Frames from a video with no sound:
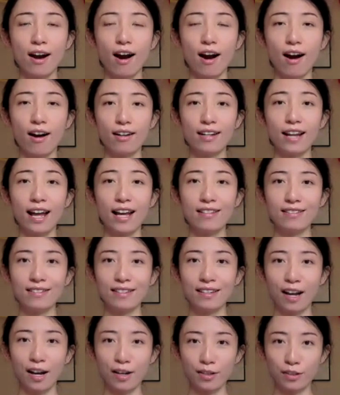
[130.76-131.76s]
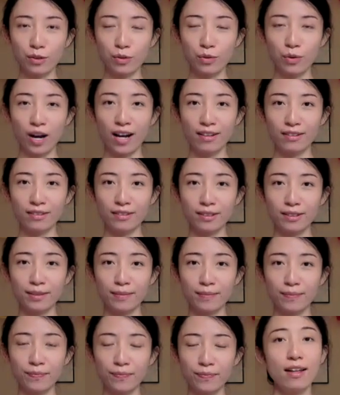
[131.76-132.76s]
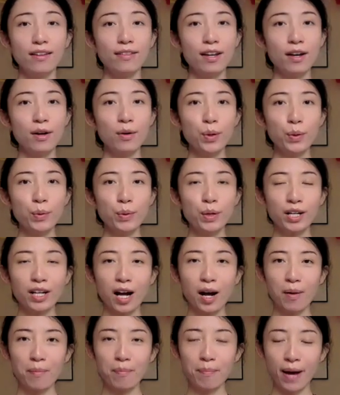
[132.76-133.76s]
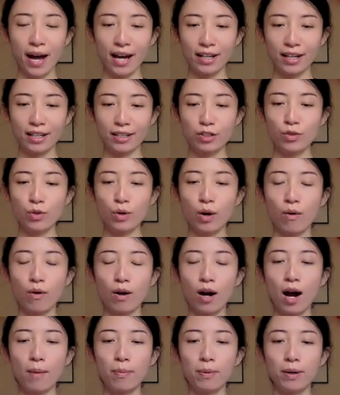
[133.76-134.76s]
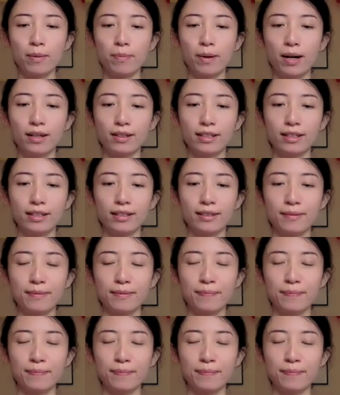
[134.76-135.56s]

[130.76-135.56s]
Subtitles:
are landing on the ground, then we will come back to our upper body.